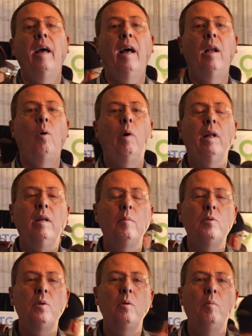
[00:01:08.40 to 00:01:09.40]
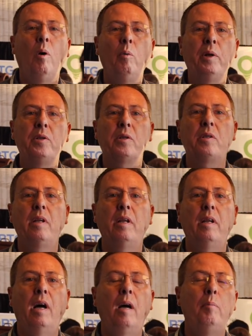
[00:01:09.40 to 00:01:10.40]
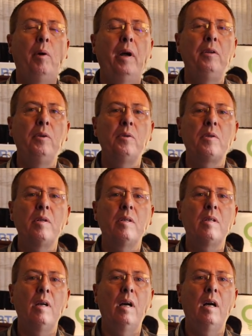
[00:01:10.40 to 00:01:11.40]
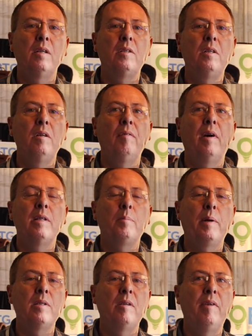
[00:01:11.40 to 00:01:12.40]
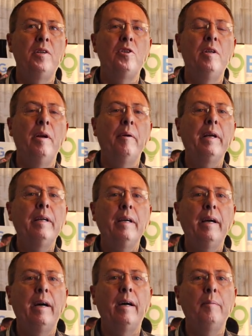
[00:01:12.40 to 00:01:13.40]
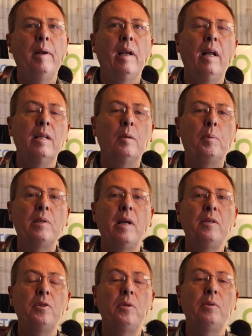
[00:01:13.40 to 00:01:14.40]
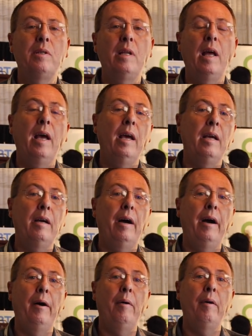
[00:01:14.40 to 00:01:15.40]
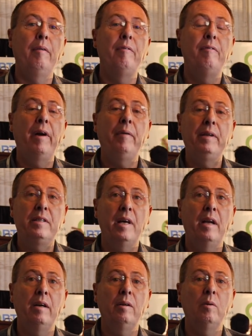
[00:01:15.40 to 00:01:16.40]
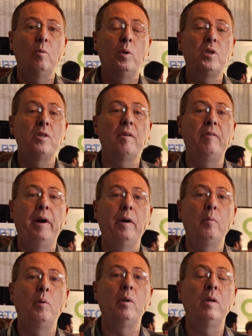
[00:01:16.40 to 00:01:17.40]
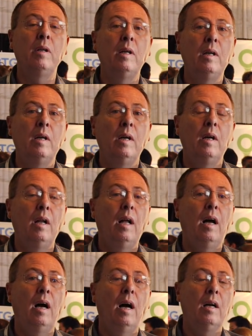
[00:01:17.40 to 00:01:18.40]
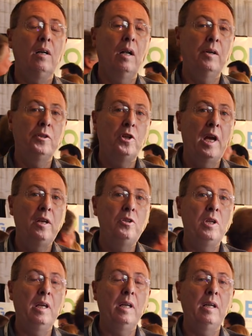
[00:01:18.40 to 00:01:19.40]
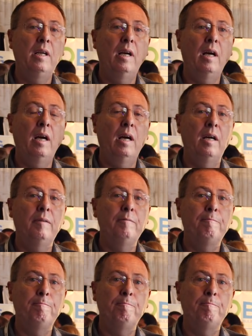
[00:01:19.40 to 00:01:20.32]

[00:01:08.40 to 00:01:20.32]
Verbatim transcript: Hello, welcome to Mole Richardson. I'm Brian Eustace, uh, Senior Vice President of Engineering, um, and I'd like to present to you today our very Tener, which is a variable uh, color changing uh,